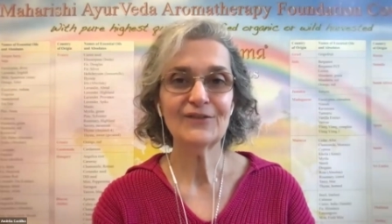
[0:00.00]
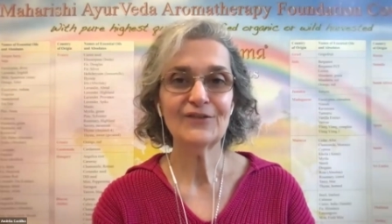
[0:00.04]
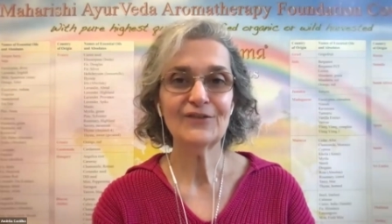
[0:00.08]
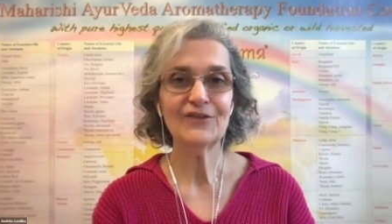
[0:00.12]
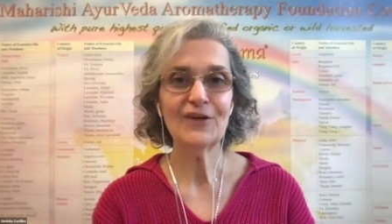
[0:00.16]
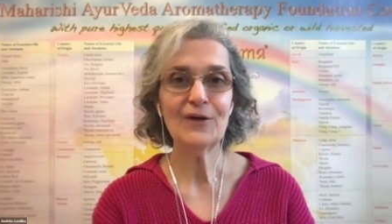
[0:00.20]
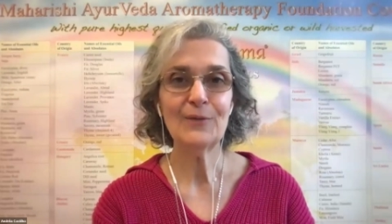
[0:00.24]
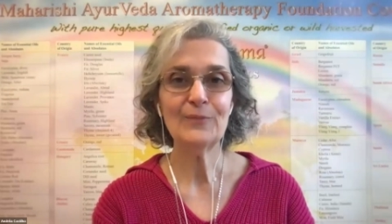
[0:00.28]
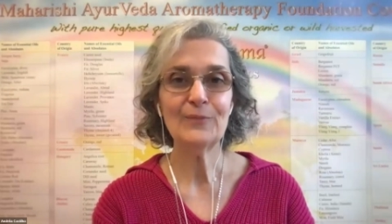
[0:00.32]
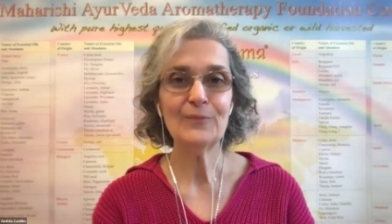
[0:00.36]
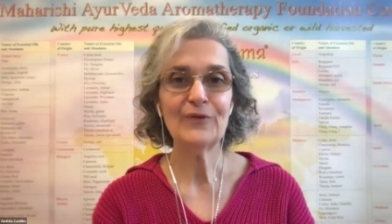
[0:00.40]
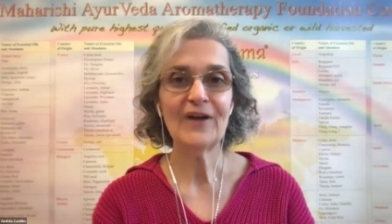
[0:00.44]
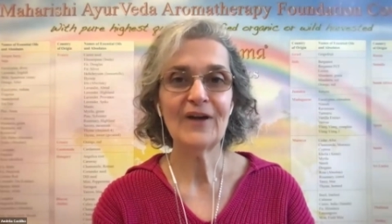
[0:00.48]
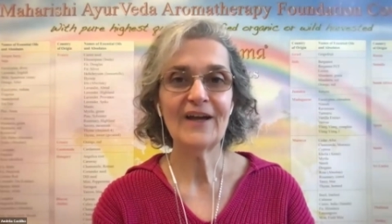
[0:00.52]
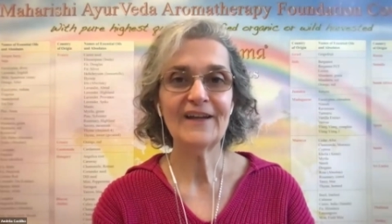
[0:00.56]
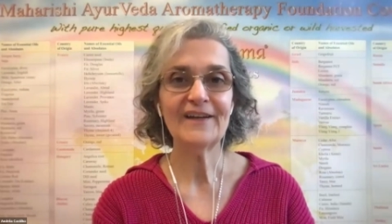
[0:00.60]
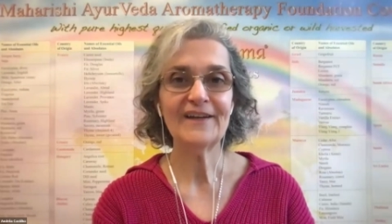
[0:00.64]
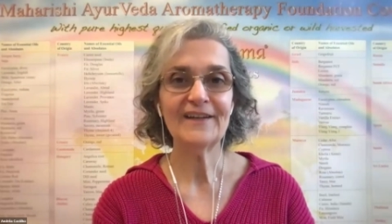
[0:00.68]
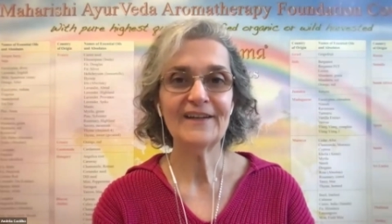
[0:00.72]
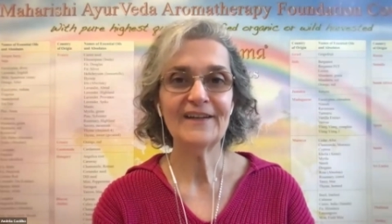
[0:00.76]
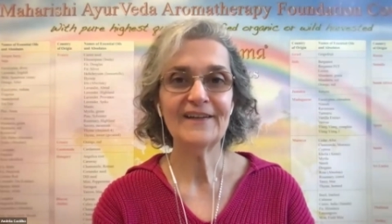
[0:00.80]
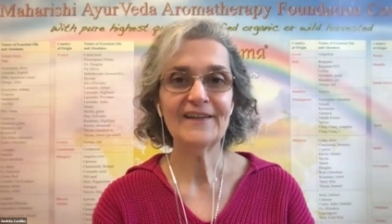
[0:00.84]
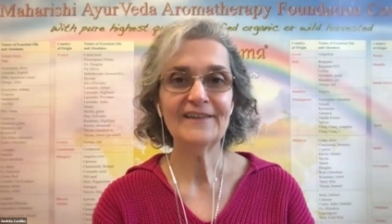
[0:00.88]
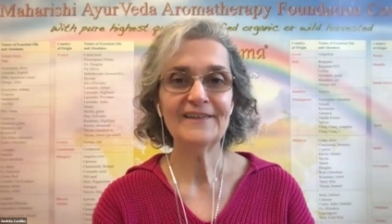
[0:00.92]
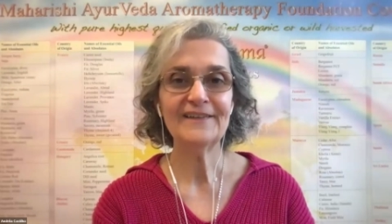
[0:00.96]
jump
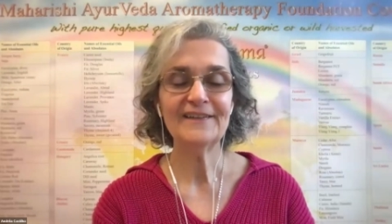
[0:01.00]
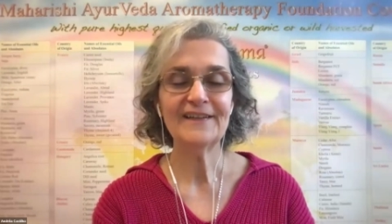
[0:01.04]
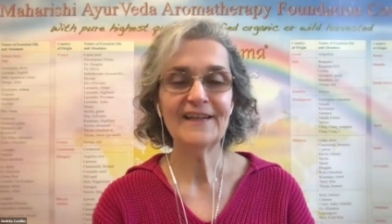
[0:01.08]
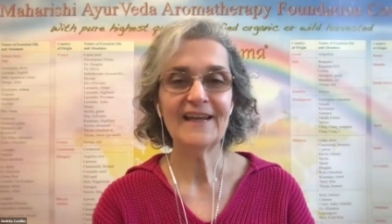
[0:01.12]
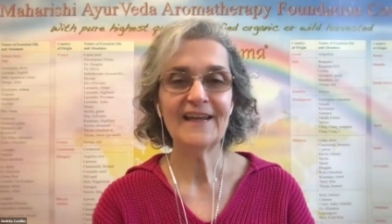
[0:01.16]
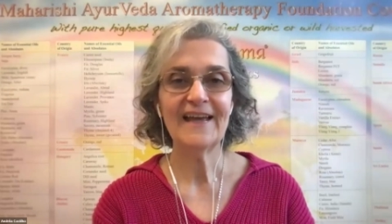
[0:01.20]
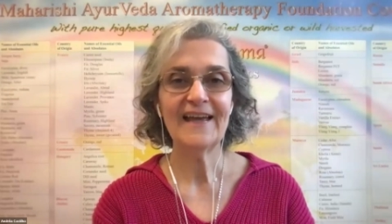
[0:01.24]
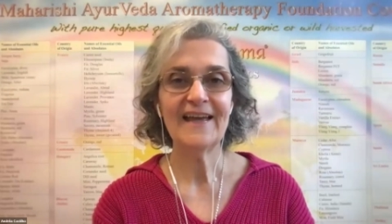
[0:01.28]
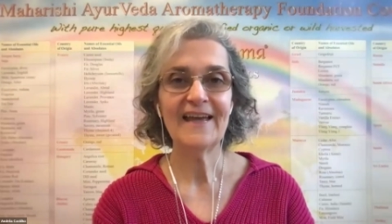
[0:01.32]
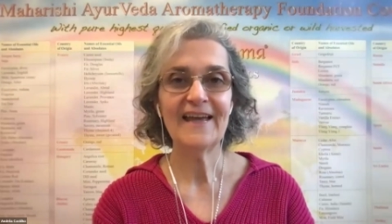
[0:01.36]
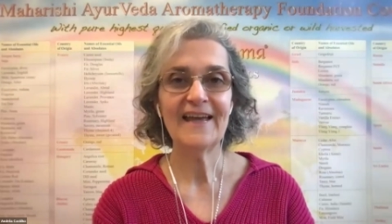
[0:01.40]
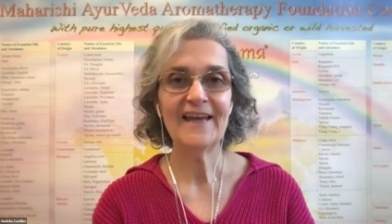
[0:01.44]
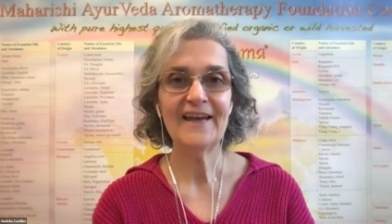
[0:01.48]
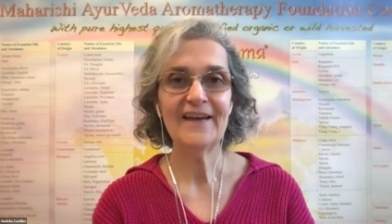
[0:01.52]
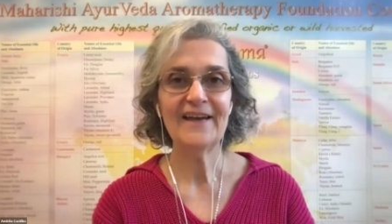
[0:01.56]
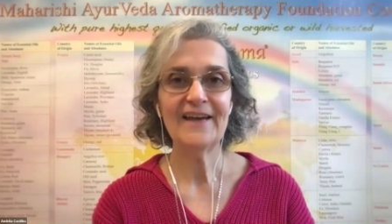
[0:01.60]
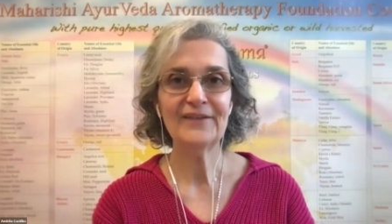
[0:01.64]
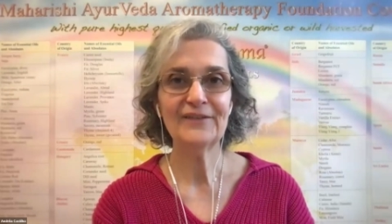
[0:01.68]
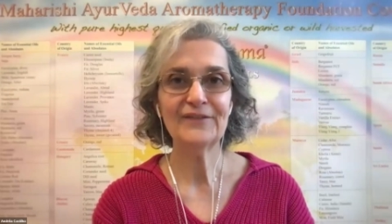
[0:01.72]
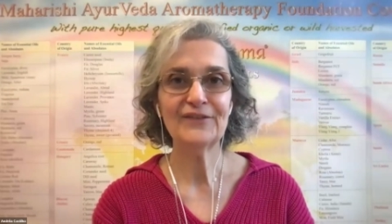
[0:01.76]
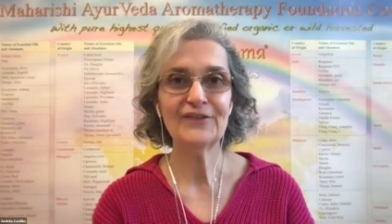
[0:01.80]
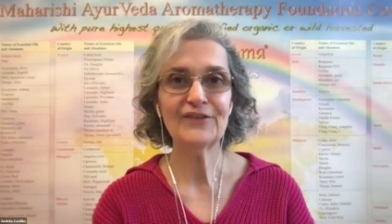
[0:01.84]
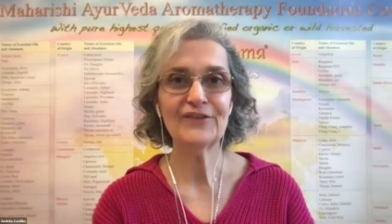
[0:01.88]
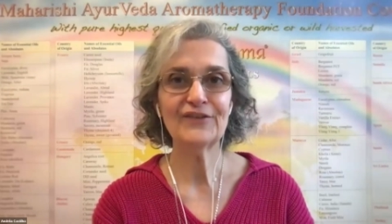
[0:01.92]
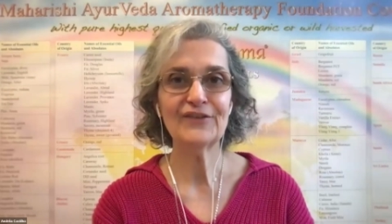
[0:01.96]
right in
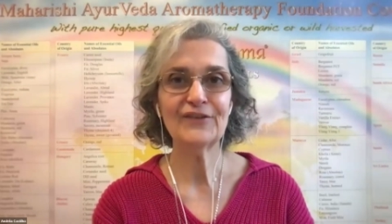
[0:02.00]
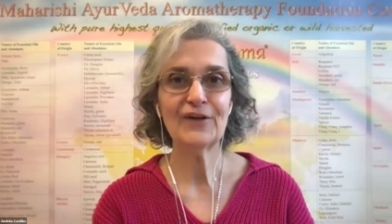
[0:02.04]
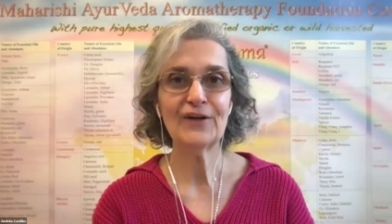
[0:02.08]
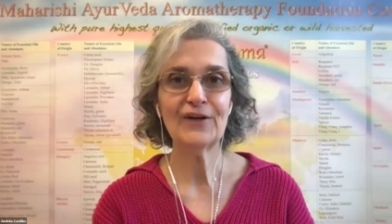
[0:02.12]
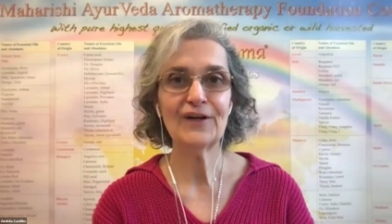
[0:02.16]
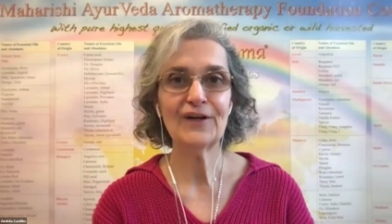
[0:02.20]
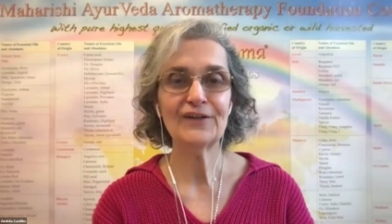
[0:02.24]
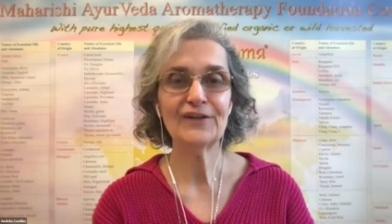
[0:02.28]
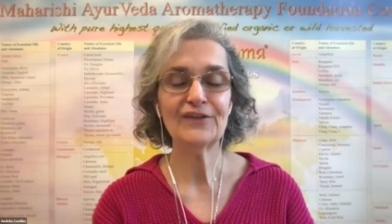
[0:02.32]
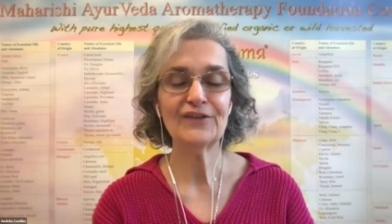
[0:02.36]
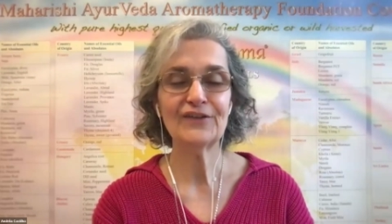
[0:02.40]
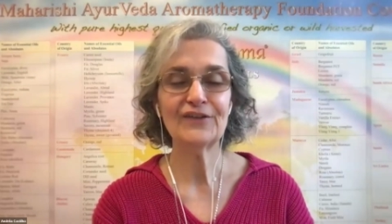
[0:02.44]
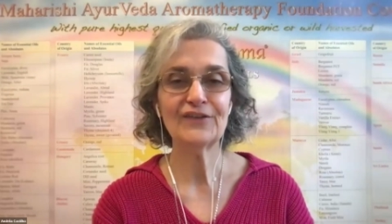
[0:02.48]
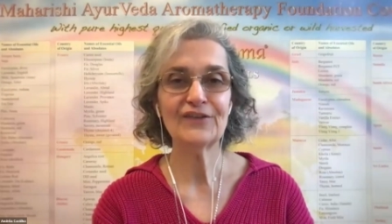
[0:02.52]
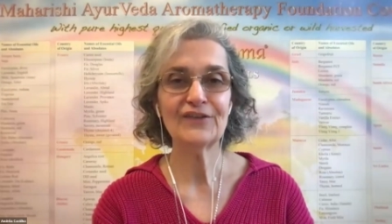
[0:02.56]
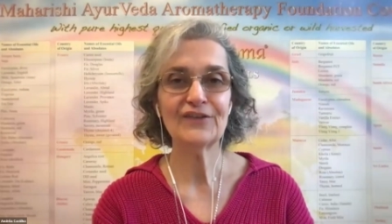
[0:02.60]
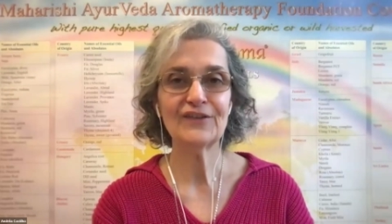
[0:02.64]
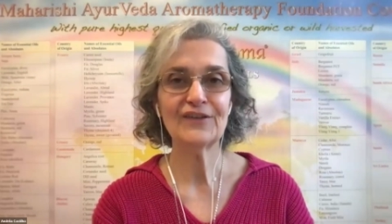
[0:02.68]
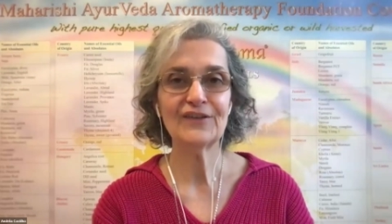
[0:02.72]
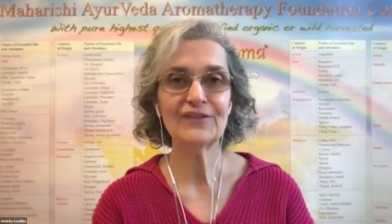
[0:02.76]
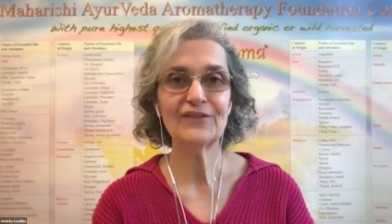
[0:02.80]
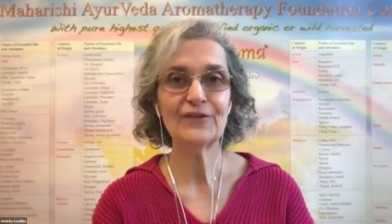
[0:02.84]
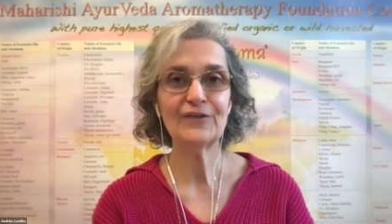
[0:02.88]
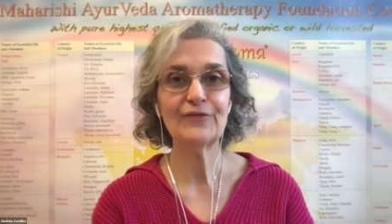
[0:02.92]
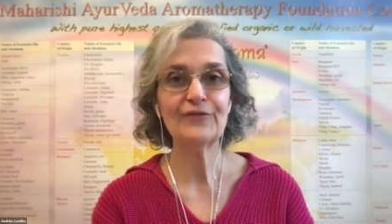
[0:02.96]
and start
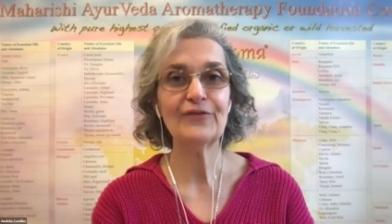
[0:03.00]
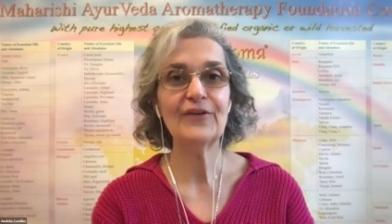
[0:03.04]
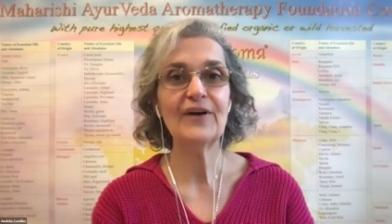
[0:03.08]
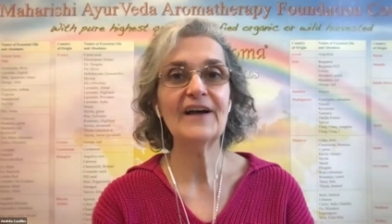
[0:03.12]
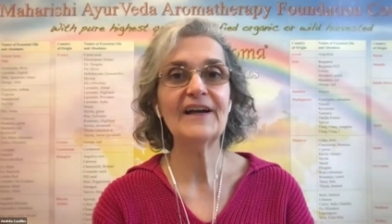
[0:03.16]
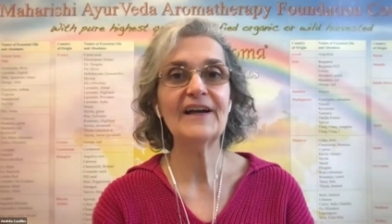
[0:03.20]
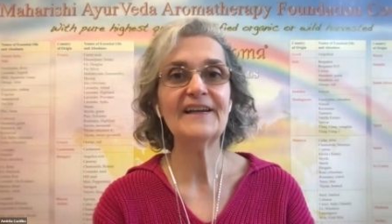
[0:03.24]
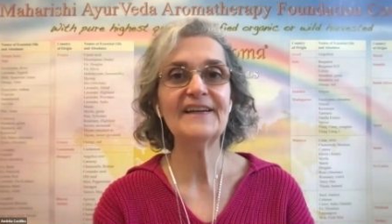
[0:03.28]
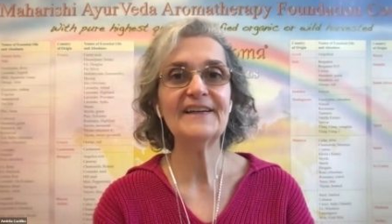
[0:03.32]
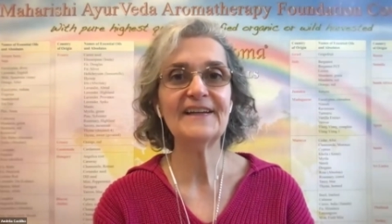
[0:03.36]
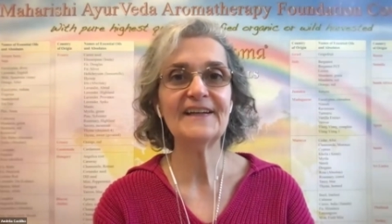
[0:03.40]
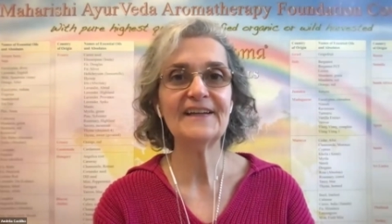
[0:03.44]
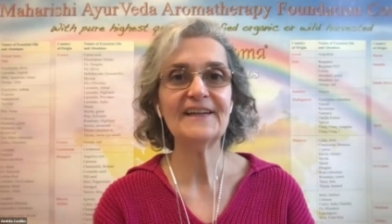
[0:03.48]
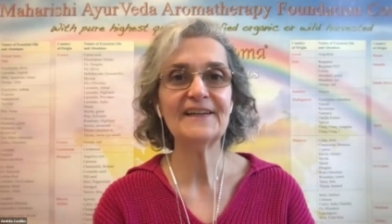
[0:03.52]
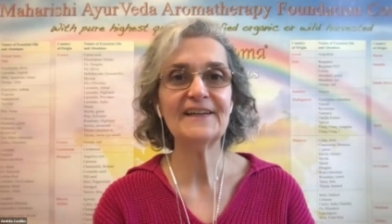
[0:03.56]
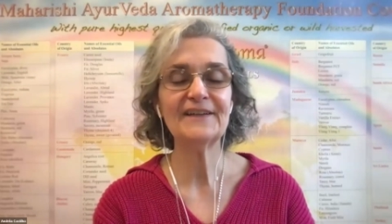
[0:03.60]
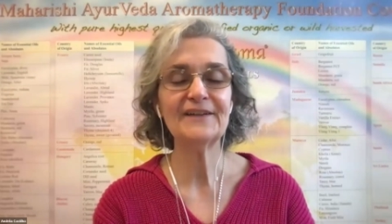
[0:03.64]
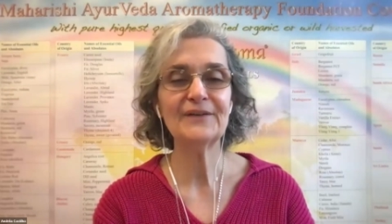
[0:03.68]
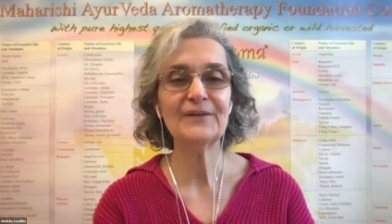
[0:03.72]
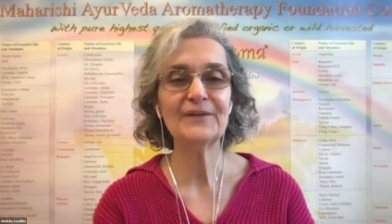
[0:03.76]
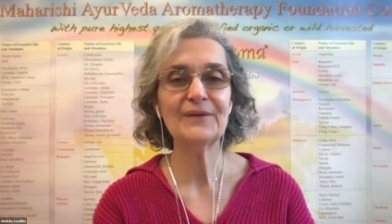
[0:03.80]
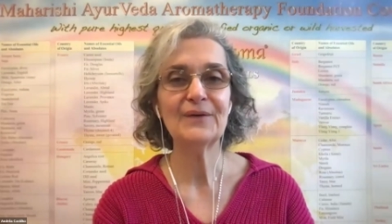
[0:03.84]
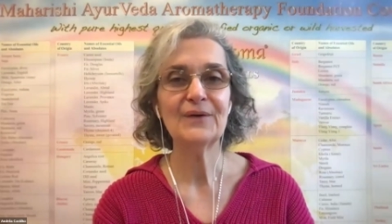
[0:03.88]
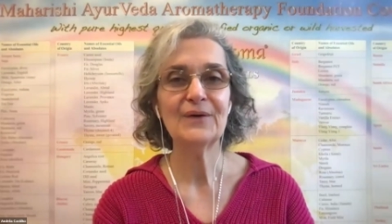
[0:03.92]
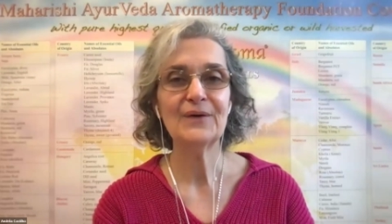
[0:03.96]

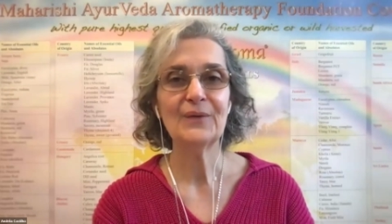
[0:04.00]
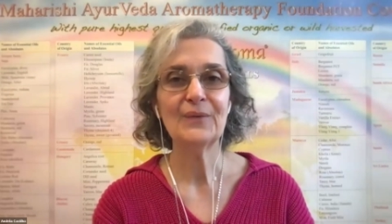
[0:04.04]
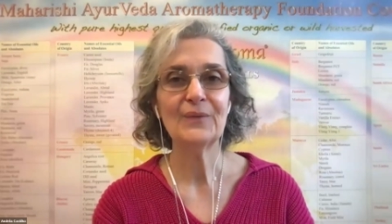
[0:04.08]
defining